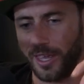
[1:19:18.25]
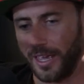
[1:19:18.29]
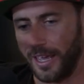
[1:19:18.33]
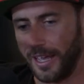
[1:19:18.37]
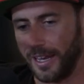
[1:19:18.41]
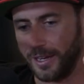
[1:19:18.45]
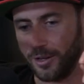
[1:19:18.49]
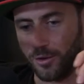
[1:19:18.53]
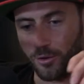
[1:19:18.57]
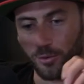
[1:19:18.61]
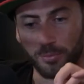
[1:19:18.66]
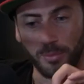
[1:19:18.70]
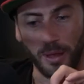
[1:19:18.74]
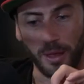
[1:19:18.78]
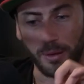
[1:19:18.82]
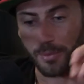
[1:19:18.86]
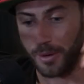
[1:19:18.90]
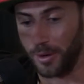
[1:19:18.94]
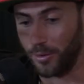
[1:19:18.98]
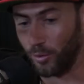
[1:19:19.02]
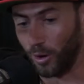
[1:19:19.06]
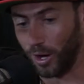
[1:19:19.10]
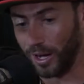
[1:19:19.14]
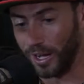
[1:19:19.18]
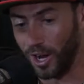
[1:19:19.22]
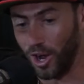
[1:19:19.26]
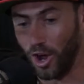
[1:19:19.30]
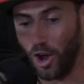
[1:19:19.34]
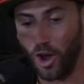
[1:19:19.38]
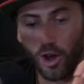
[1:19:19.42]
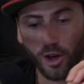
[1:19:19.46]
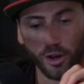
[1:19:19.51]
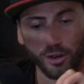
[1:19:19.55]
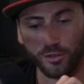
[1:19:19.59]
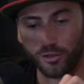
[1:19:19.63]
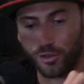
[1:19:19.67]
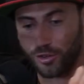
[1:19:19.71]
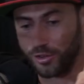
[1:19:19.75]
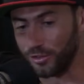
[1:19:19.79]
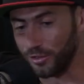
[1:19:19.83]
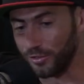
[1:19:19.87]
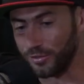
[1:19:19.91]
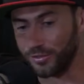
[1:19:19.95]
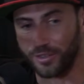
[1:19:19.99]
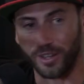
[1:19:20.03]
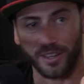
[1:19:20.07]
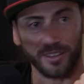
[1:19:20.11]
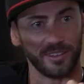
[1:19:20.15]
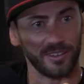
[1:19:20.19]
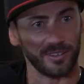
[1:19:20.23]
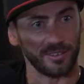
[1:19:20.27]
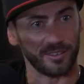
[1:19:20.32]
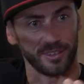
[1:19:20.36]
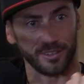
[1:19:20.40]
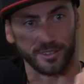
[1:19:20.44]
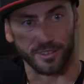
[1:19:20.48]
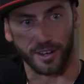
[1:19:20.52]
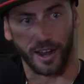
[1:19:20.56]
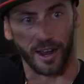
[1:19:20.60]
and he would make me write hundreds of sentences.